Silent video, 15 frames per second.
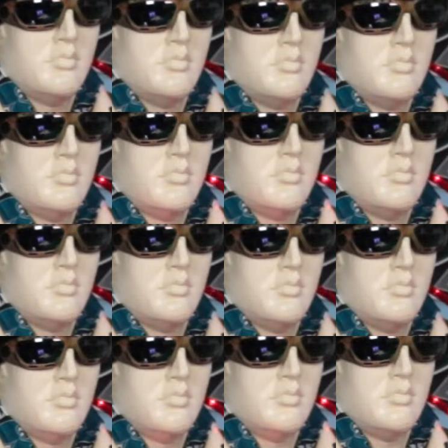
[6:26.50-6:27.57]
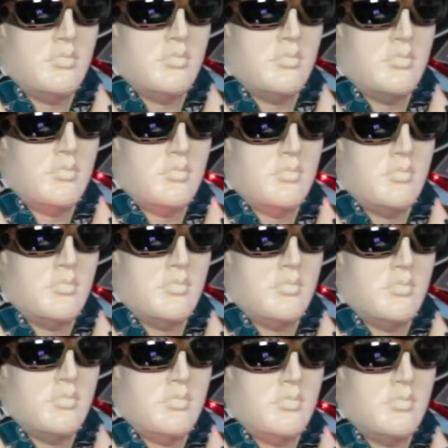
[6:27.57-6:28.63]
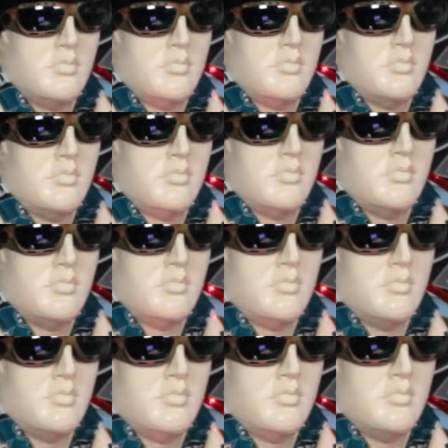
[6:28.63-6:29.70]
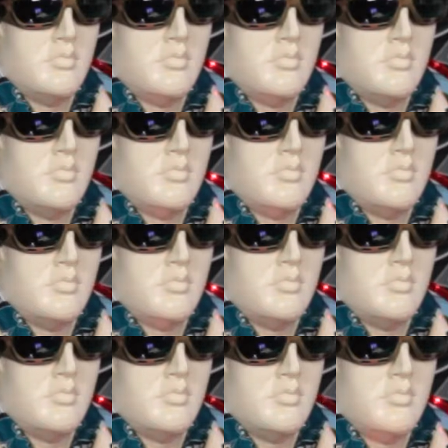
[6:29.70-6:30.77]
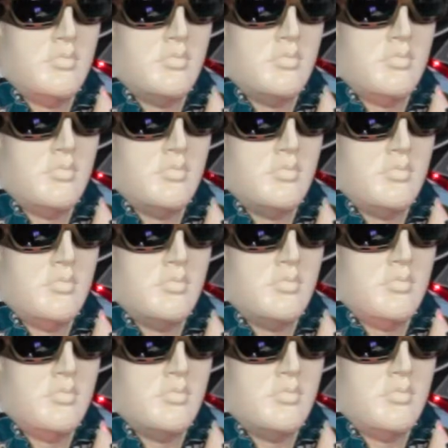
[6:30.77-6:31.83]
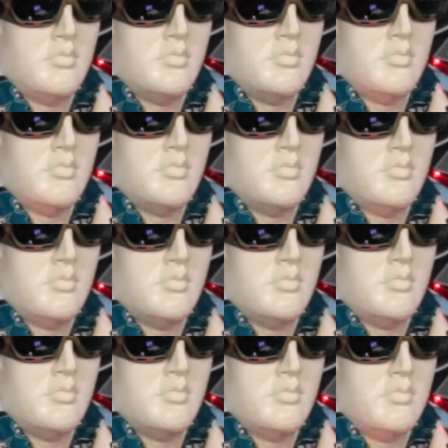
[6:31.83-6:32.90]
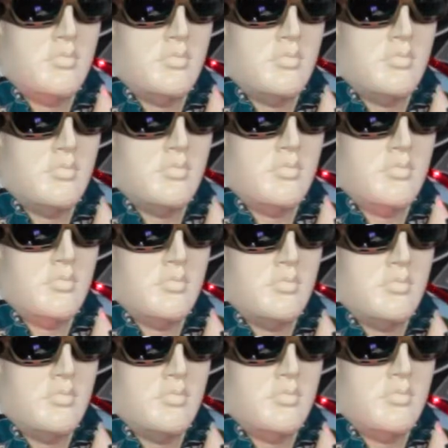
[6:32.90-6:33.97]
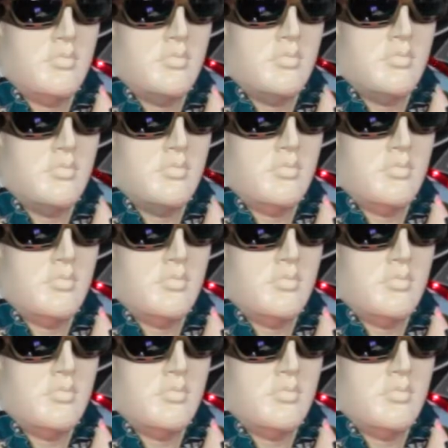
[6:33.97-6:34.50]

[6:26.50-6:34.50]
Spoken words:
(not speaking)